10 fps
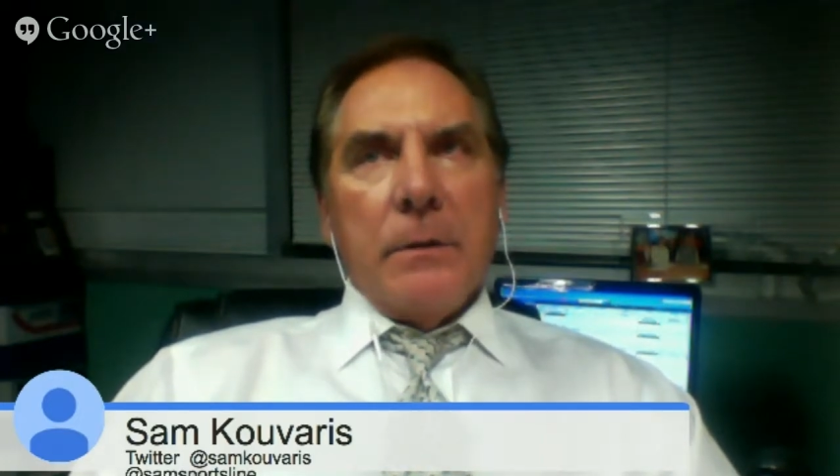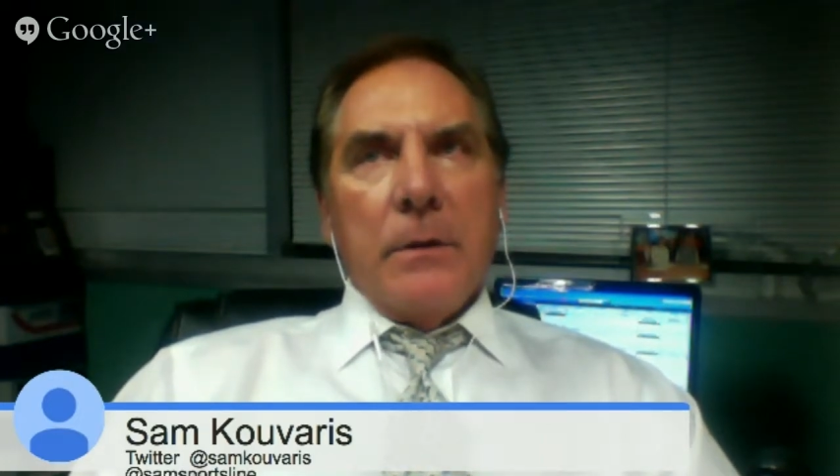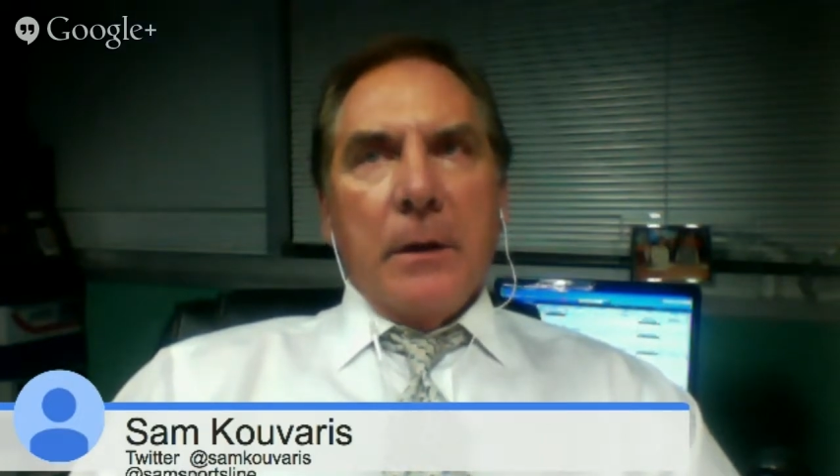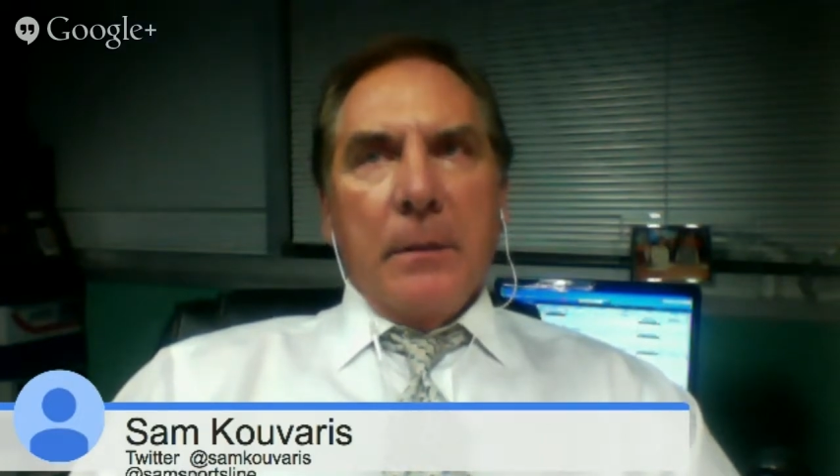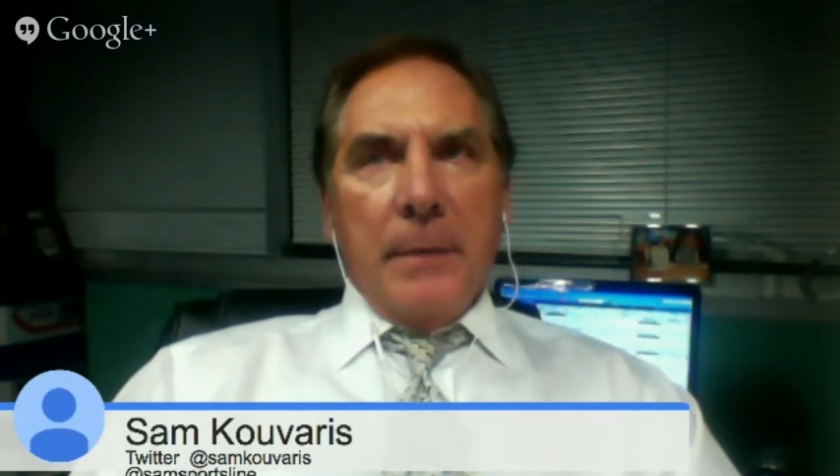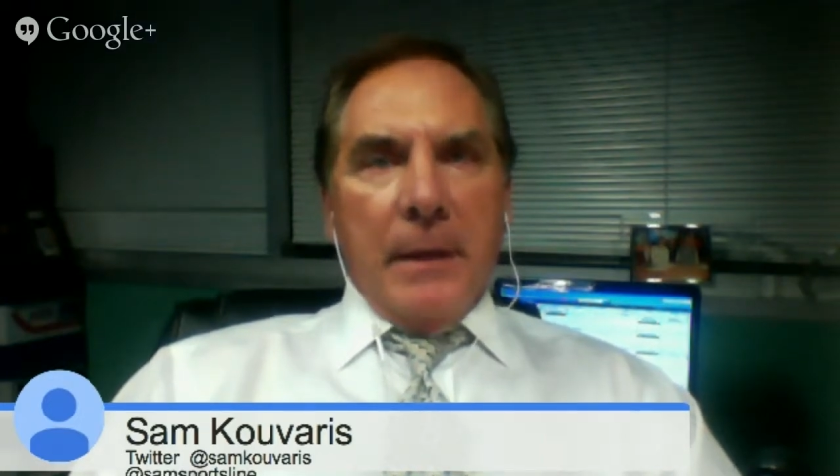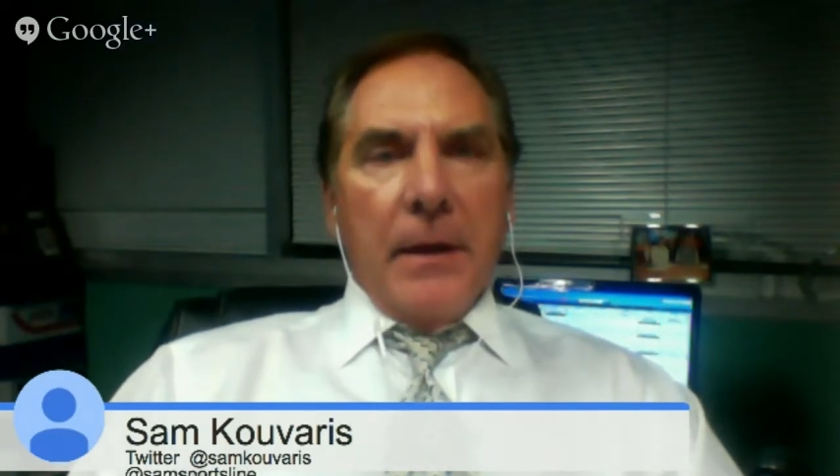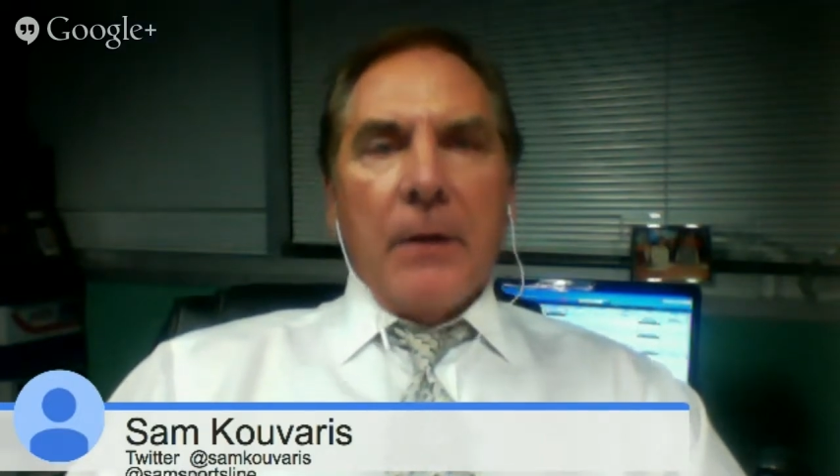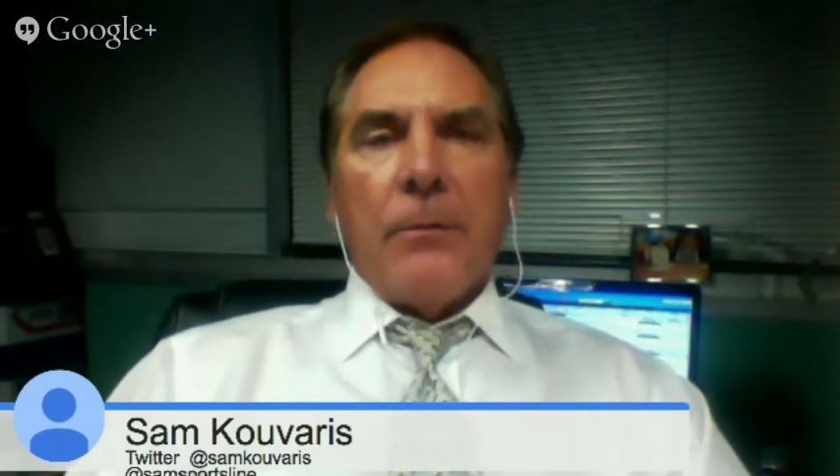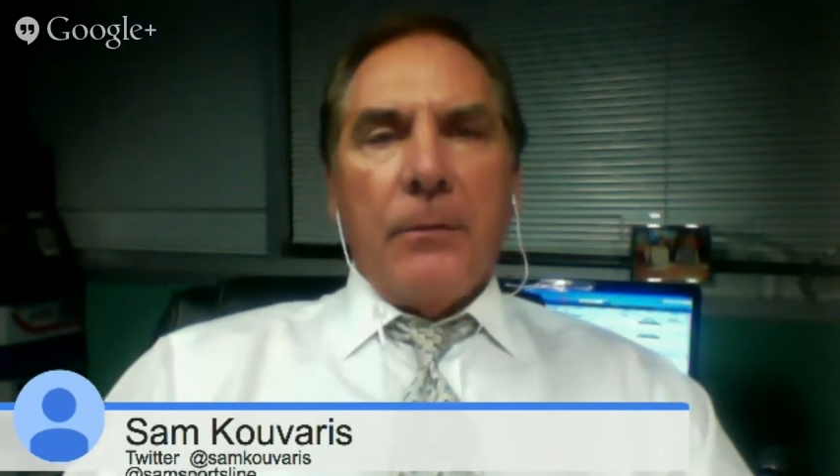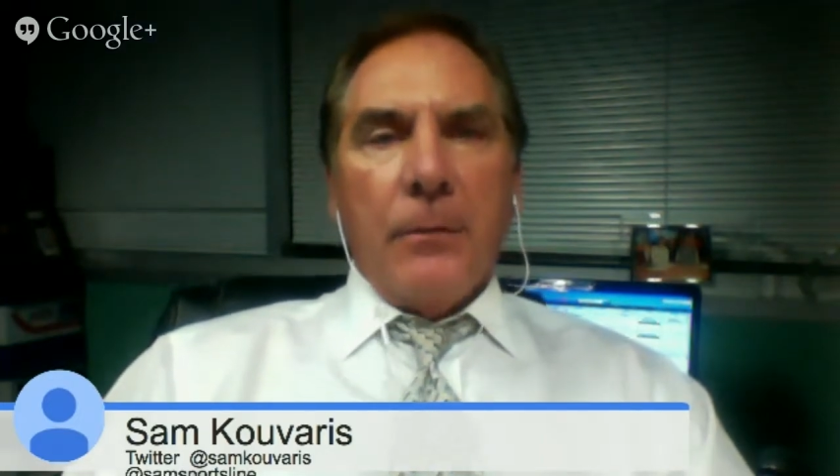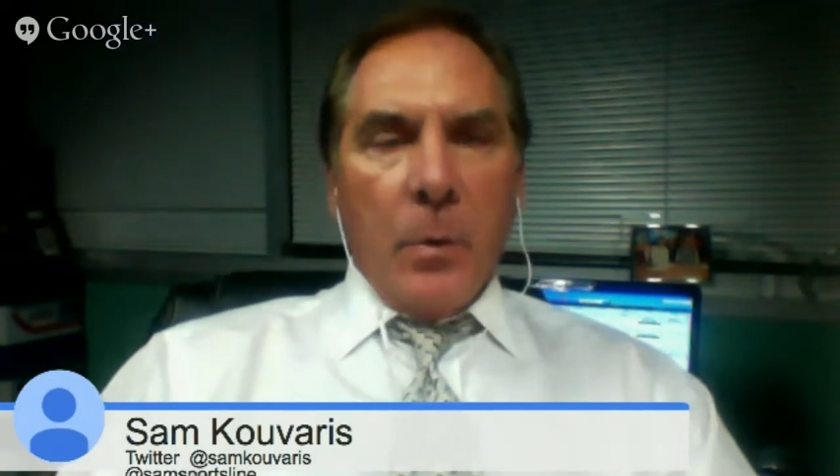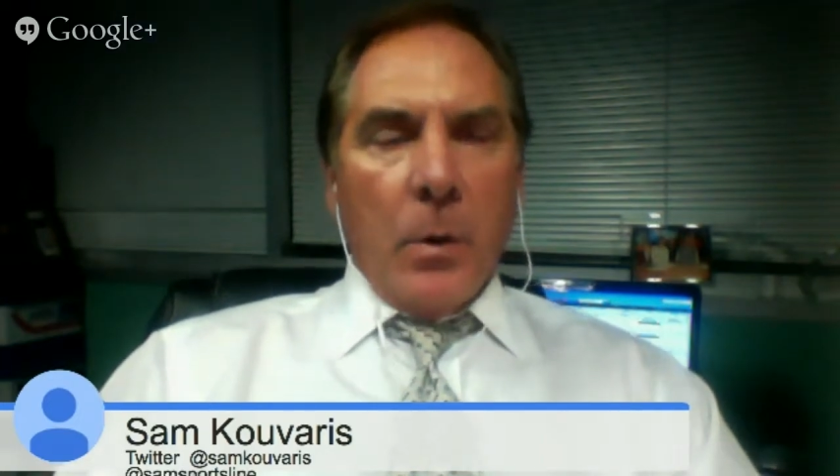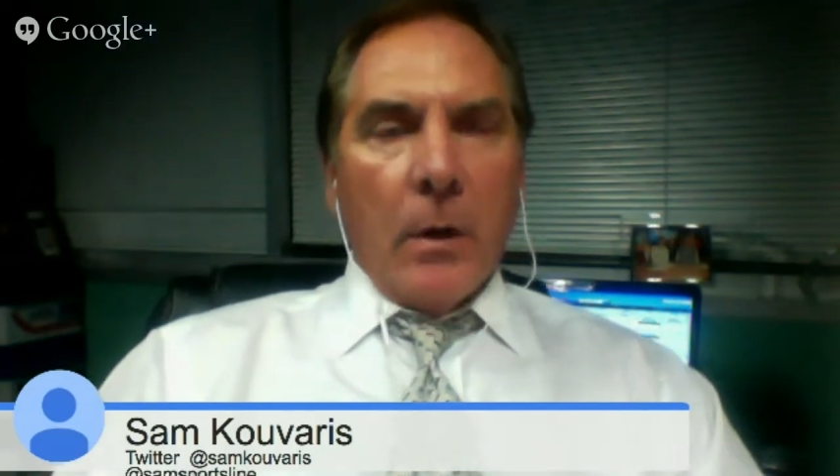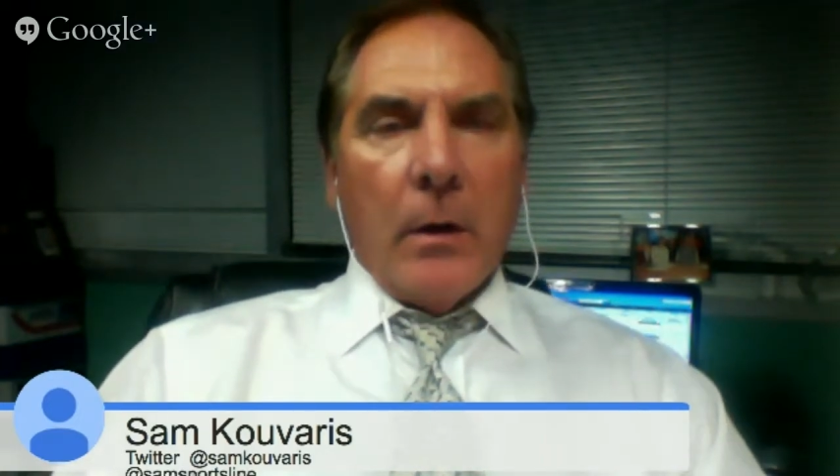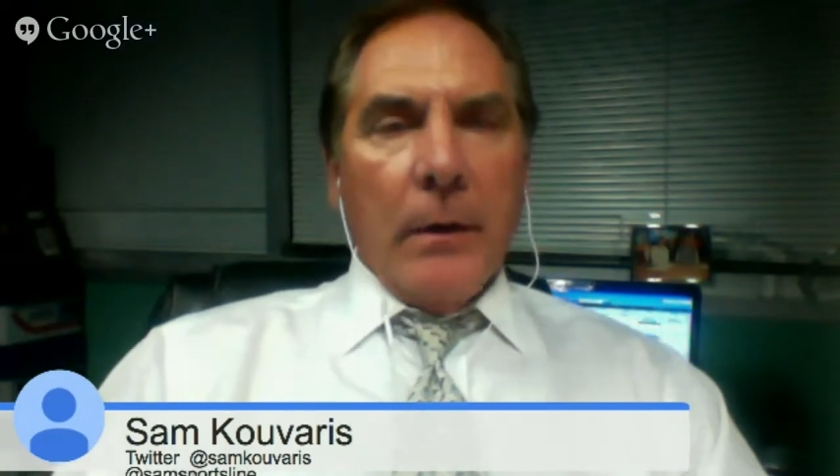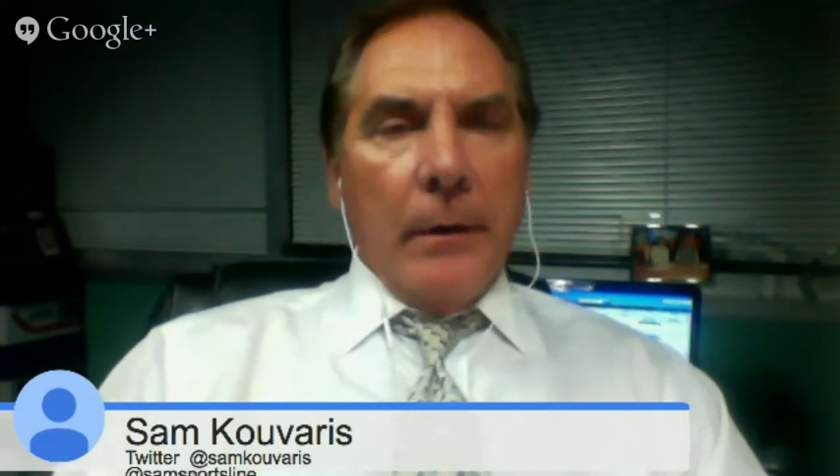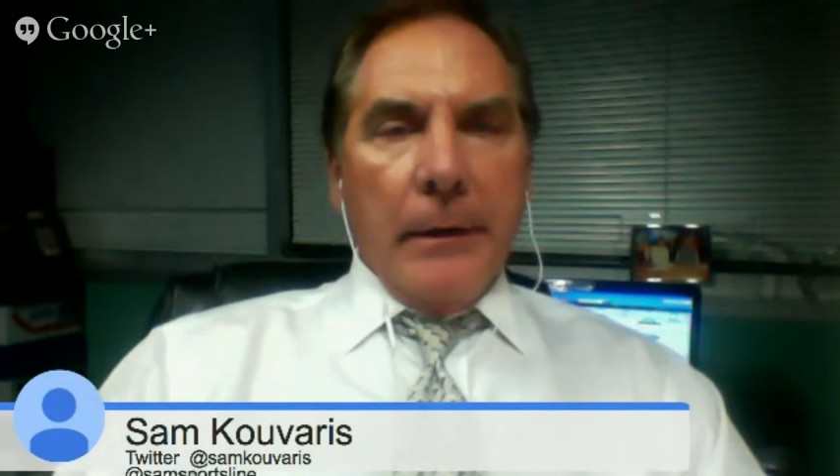going to be there for